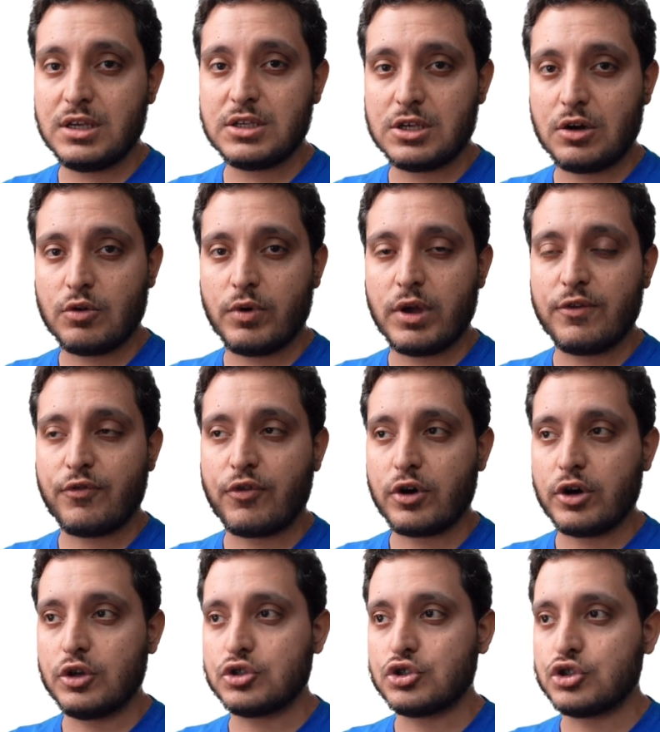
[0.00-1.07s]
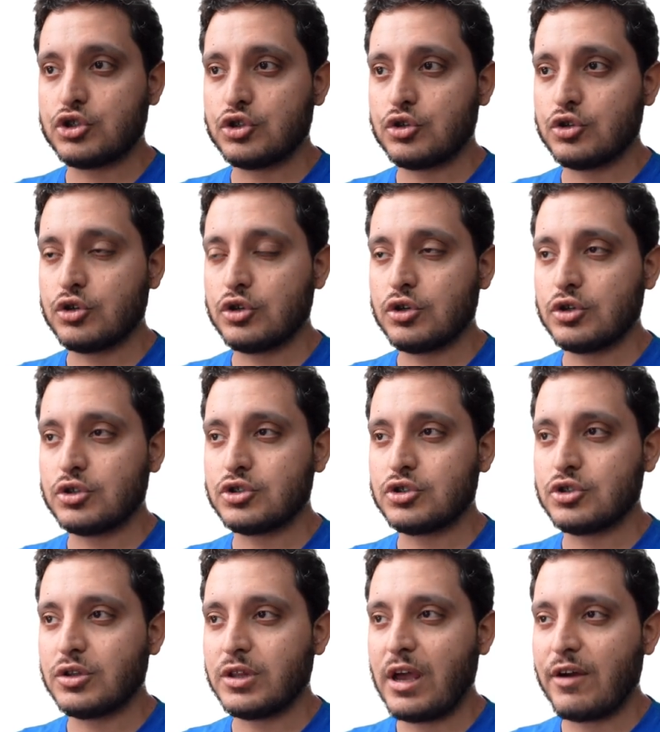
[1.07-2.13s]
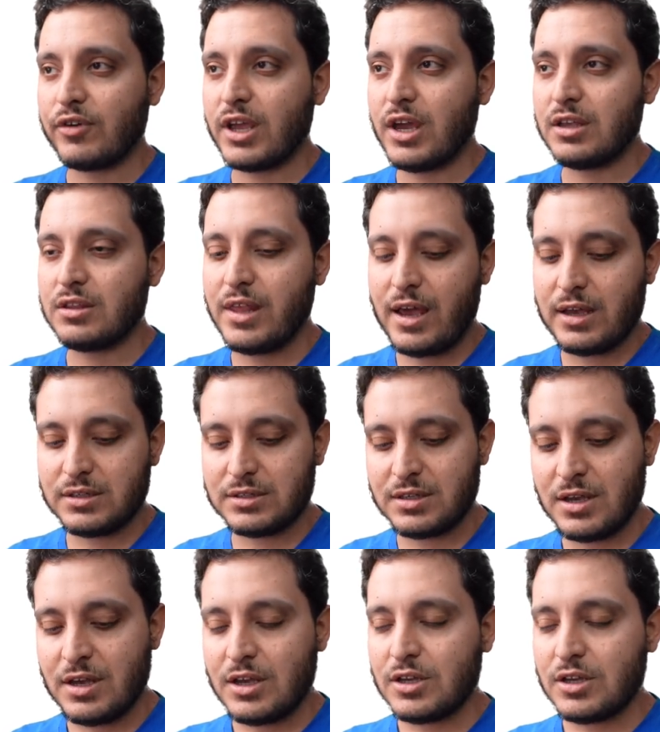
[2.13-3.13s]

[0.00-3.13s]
easier way for you to navigate that.